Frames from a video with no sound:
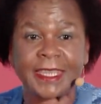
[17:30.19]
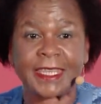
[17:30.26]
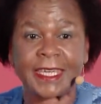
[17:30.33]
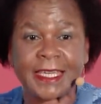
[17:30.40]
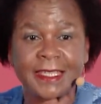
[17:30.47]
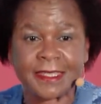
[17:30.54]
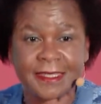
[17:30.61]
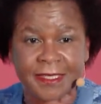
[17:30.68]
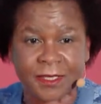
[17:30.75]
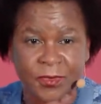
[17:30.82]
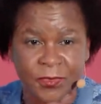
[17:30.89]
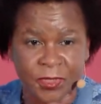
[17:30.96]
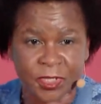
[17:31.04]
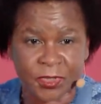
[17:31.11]
they
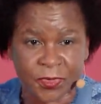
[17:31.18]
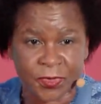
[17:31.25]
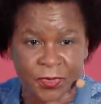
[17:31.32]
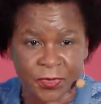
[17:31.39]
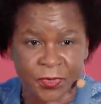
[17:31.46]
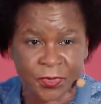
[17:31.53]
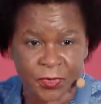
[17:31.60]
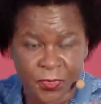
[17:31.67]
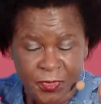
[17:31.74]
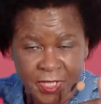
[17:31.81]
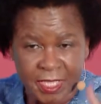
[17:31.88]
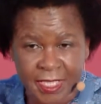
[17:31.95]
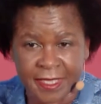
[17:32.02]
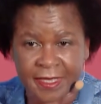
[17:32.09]
said we should do
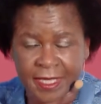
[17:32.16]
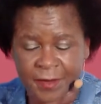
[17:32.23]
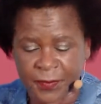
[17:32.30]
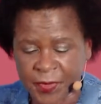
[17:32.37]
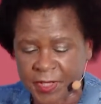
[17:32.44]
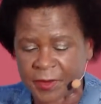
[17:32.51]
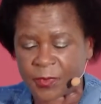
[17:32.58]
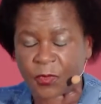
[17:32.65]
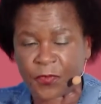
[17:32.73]
in that preamble.